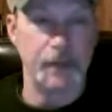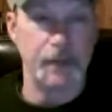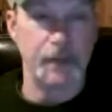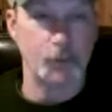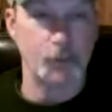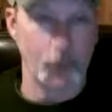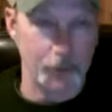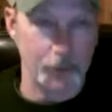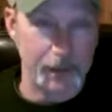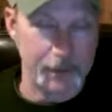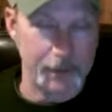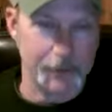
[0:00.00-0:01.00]
quarterback of
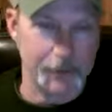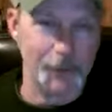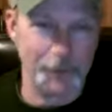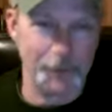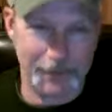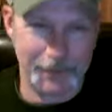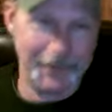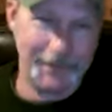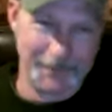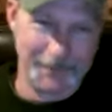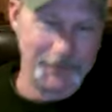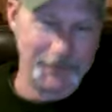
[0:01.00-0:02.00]
the group
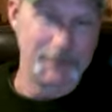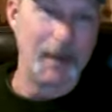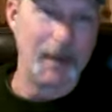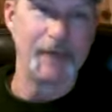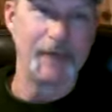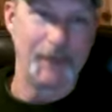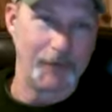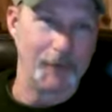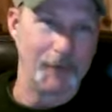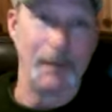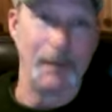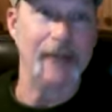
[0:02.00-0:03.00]
was my favorite,
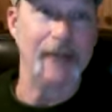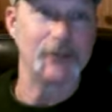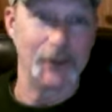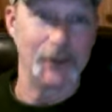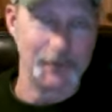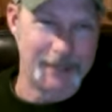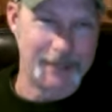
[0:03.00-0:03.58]
Mac Jones.